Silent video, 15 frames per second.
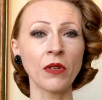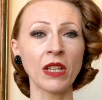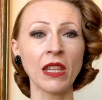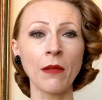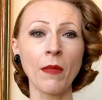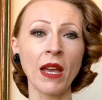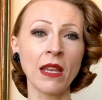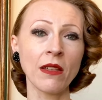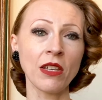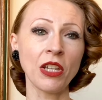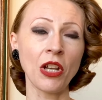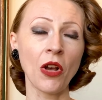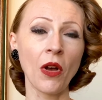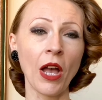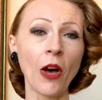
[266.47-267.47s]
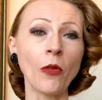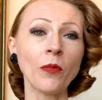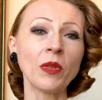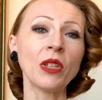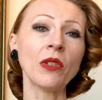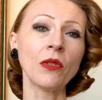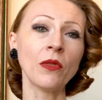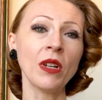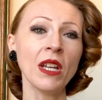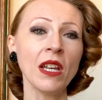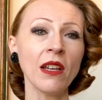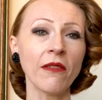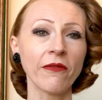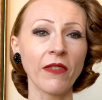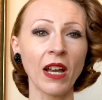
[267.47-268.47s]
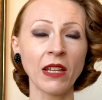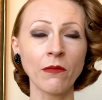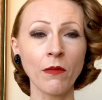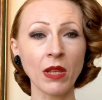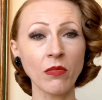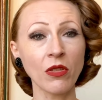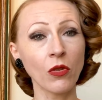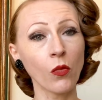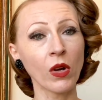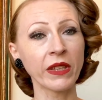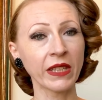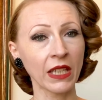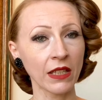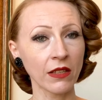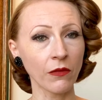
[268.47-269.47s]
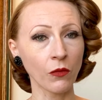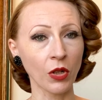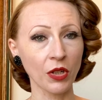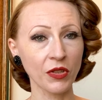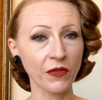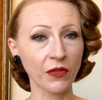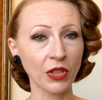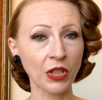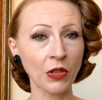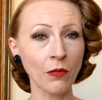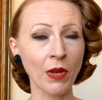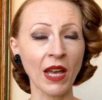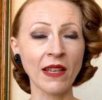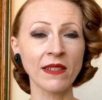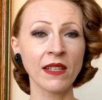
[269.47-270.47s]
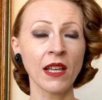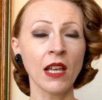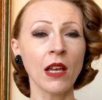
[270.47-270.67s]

And they might, you know, help you find maybe the one that works for you best.